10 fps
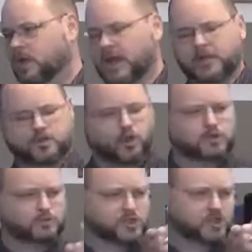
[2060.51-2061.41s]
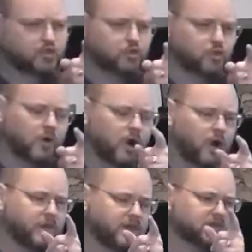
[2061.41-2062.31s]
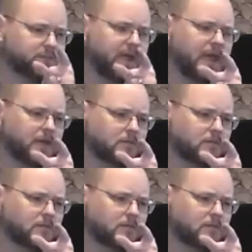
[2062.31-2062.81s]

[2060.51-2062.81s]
And he told him, you are this man.